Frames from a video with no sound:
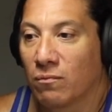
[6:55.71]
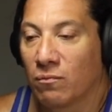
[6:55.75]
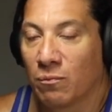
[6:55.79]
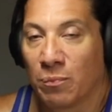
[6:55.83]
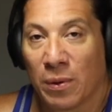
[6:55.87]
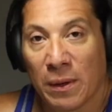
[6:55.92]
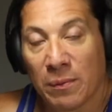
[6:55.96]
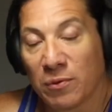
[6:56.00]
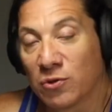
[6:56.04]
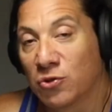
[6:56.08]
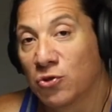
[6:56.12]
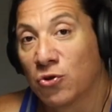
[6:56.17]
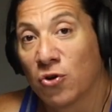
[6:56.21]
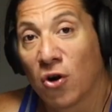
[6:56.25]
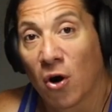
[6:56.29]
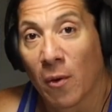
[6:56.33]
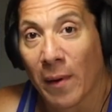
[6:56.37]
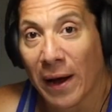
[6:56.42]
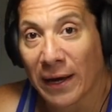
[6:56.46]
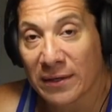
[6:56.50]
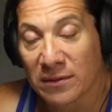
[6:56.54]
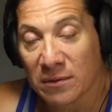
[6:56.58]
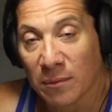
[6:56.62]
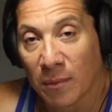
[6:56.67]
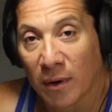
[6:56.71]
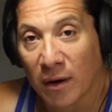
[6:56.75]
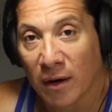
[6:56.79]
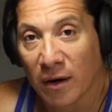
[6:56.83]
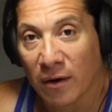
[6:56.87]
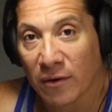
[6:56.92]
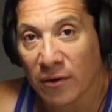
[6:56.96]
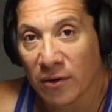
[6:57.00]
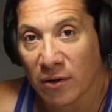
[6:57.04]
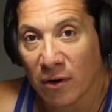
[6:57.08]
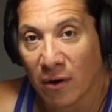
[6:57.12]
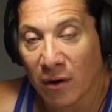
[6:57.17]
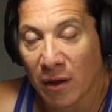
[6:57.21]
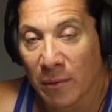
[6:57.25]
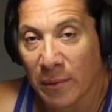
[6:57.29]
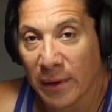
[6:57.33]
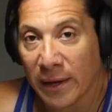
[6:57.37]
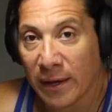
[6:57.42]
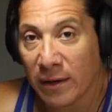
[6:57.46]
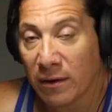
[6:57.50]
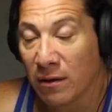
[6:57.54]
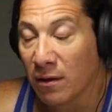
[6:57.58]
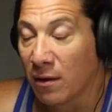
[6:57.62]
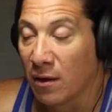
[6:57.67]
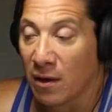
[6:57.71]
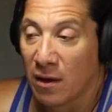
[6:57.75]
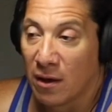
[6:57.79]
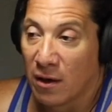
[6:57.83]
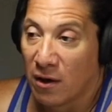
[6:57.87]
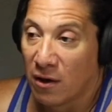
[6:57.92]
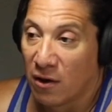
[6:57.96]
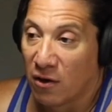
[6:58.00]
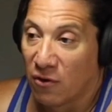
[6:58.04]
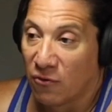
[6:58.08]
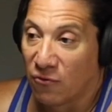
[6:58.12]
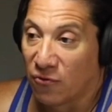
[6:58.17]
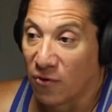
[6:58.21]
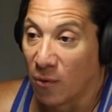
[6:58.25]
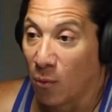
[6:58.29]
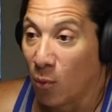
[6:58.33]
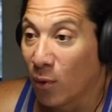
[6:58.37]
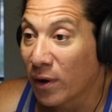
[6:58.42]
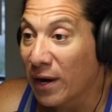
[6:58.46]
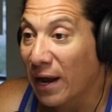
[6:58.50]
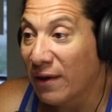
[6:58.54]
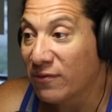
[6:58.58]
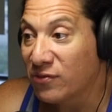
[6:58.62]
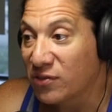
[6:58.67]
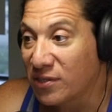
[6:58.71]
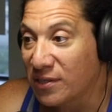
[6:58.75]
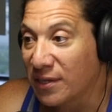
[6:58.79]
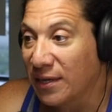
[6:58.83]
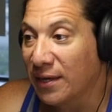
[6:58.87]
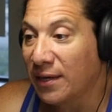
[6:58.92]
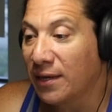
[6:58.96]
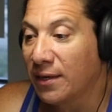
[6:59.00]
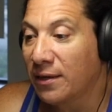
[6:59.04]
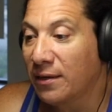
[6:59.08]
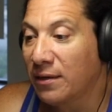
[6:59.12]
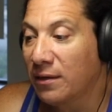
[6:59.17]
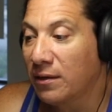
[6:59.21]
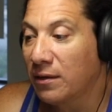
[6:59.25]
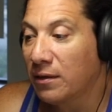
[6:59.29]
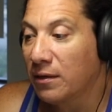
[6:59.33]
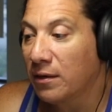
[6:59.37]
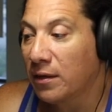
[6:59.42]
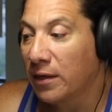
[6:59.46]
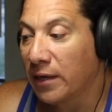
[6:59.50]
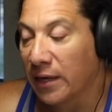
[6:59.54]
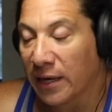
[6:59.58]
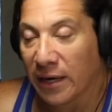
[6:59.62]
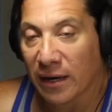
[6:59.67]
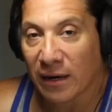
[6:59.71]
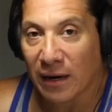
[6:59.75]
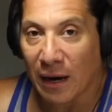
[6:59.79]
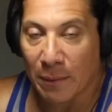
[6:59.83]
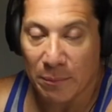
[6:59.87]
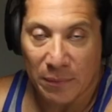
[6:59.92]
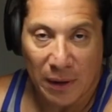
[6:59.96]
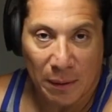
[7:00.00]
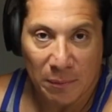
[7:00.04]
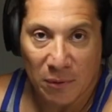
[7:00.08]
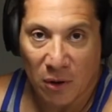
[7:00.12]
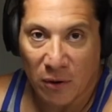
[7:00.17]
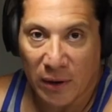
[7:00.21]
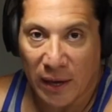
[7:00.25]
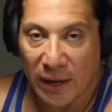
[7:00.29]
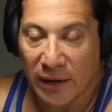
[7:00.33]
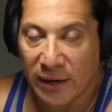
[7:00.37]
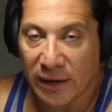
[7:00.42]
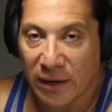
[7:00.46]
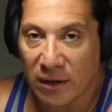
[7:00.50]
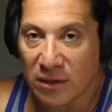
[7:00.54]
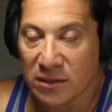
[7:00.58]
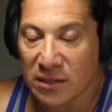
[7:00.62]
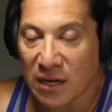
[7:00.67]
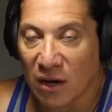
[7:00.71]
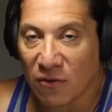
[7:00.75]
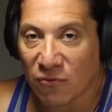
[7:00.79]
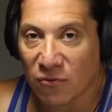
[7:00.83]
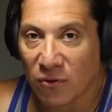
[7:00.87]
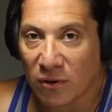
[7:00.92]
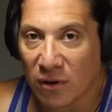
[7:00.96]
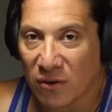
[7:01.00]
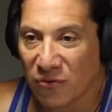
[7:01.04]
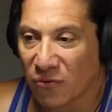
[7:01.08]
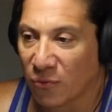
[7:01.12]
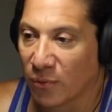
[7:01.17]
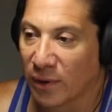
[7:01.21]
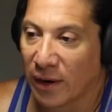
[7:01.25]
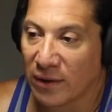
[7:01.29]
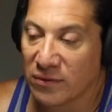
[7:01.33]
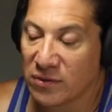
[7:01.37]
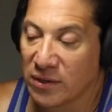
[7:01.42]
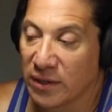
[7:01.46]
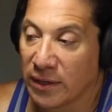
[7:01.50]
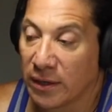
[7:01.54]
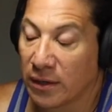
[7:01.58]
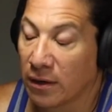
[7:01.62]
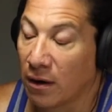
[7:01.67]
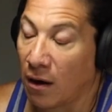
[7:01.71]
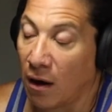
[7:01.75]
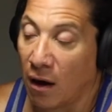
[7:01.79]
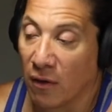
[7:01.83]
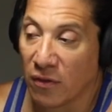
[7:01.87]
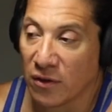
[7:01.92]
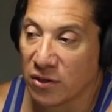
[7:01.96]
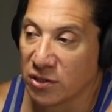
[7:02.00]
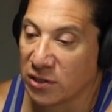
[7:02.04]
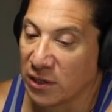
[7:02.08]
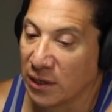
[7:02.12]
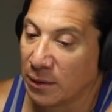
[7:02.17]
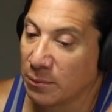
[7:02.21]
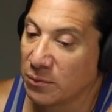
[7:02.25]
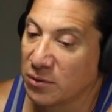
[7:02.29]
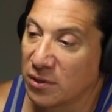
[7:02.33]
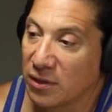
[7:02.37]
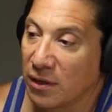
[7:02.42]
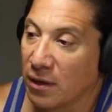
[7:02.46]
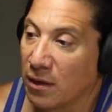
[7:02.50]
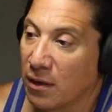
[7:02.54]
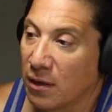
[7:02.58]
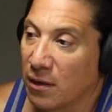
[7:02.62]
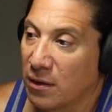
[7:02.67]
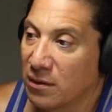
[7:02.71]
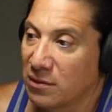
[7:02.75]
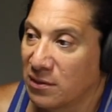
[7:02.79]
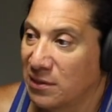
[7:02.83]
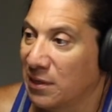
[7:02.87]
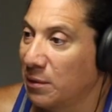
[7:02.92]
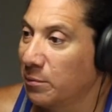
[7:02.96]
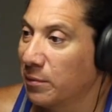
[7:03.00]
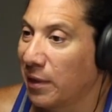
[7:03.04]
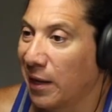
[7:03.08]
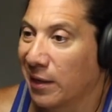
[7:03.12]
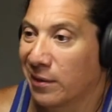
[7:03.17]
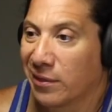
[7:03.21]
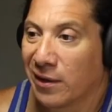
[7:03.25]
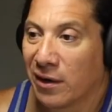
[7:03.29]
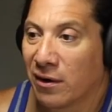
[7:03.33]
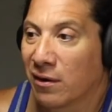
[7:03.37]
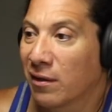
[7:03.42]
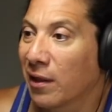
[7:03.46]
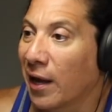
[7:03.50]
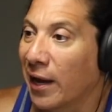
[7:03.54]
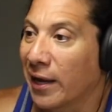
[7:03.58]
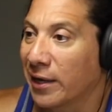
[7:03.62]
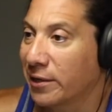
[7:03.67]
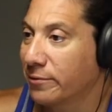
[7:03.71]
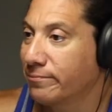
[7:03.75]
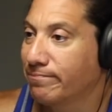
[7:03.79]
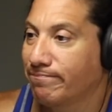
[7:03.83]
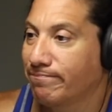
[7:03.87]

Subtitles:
people do go back tomorrow. You know what I mean? From what I've seen here, I'm located here in South Florida. From what I've seen here, all the gyms seem like they're like